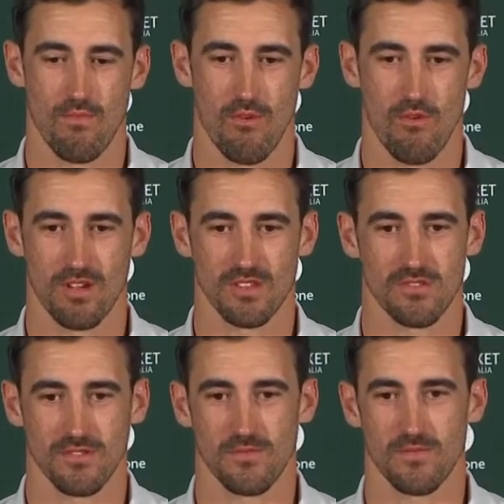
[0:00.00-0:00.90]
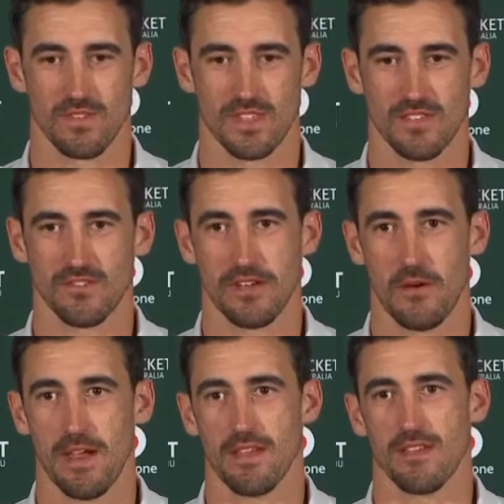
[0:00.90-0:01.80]
almost sort of set us on our
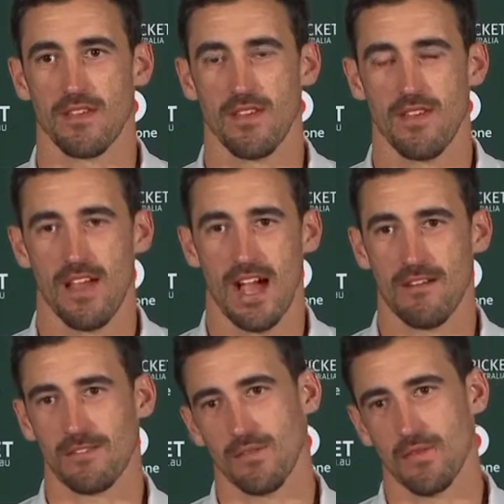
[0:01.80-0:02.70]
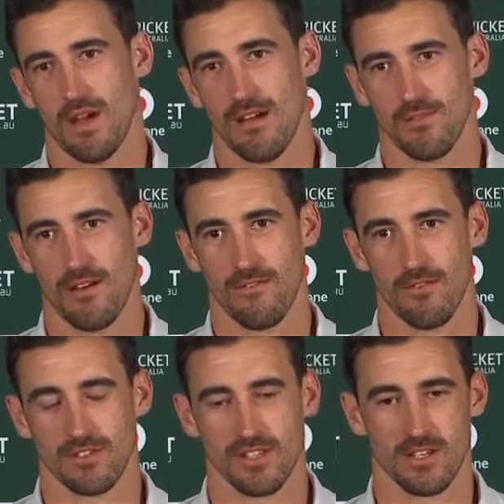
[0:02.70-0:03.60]
way after our
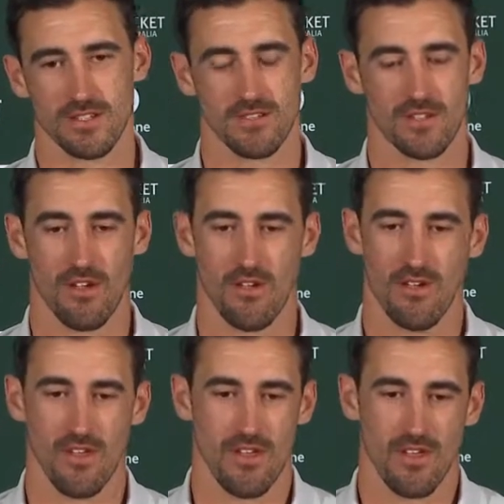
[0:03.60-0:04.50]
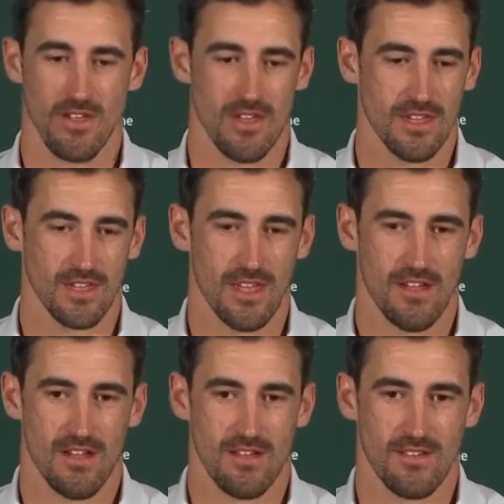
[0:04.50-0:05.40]
first session. So, yeah,